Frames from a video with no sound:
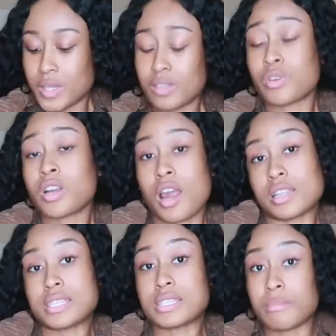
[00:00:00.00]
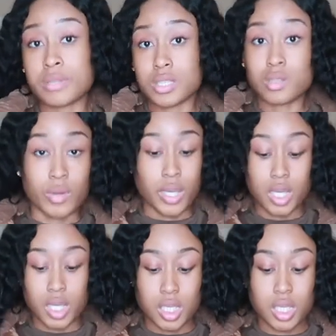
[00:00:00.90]
regardless, I'm gonna still wear
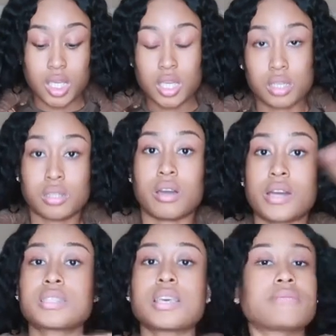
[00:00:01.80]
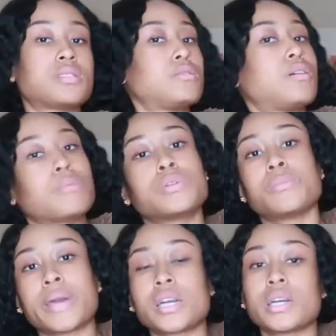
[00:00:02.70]
it. You know, I just have to, you know, do
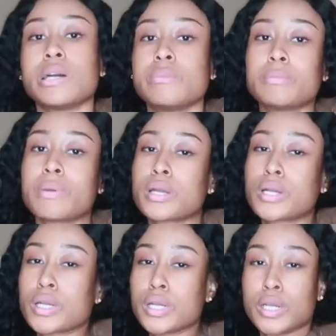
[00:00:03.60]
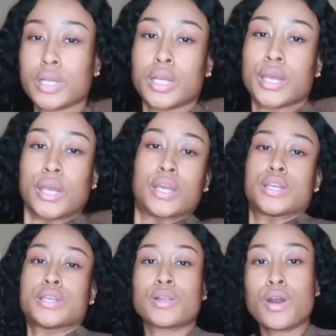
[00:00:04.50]
makeup, do my hair.
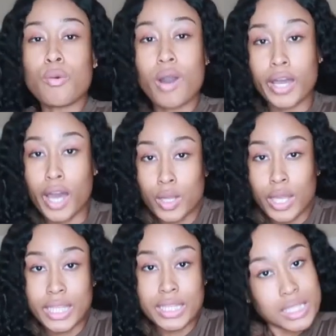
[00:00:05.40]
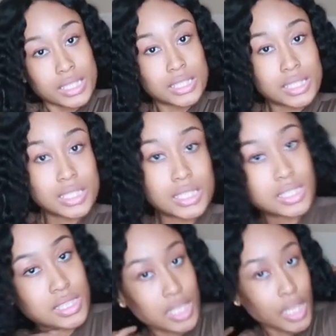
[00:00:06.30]
You know, walk out like this,
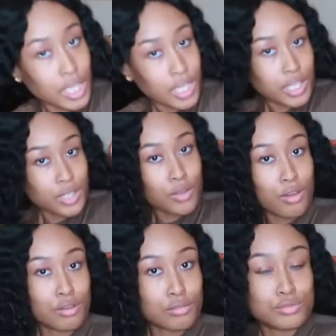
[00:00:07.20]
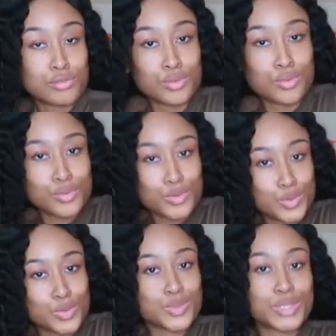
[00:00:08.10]
you know.
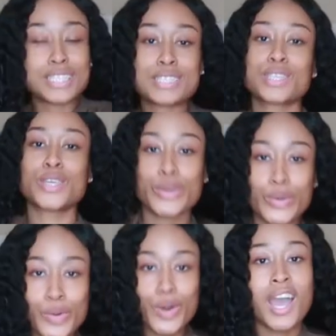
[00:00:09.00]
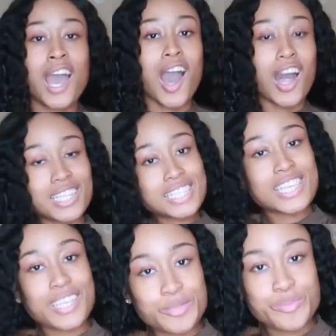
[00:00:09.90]
Ooh, this is cute.
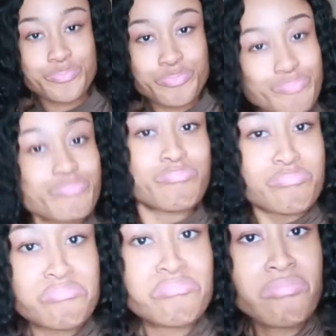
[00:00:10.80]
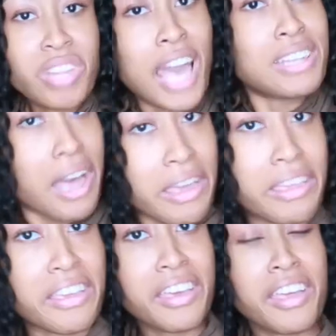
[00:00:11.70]
Honestly,
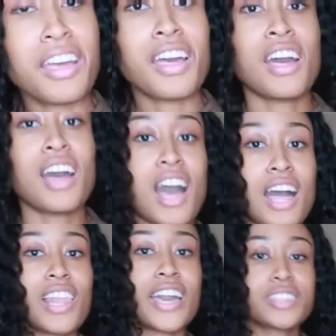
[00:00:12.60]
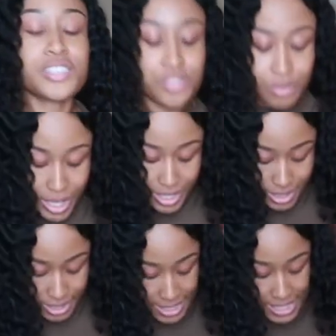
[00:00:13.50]
I like the
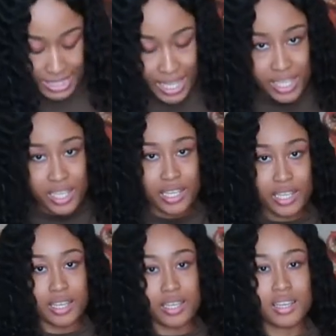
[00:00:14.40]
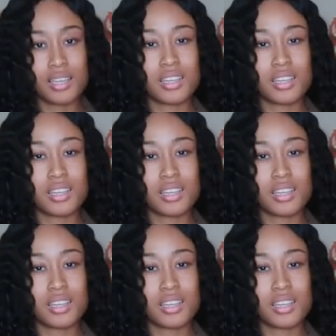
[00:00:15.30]
dress. It's like a